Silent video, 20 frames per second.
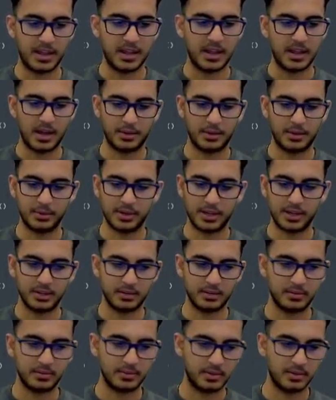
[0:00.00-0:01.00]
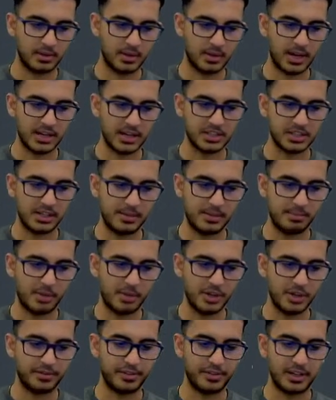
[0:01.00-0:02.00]
and we're gonna actually
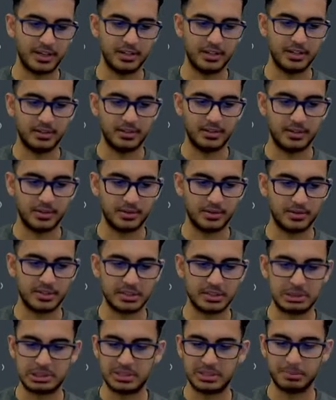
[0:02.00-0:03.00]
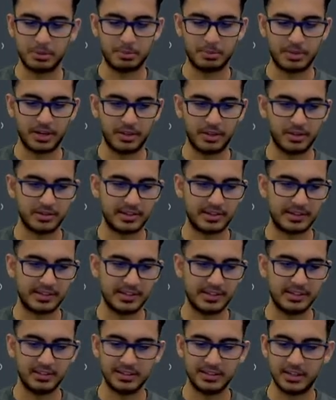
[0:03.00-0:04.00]
modify it using simple Python
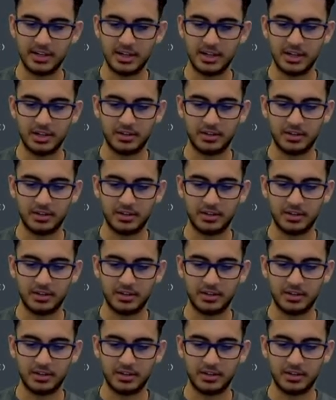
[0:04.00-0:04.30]
techniques.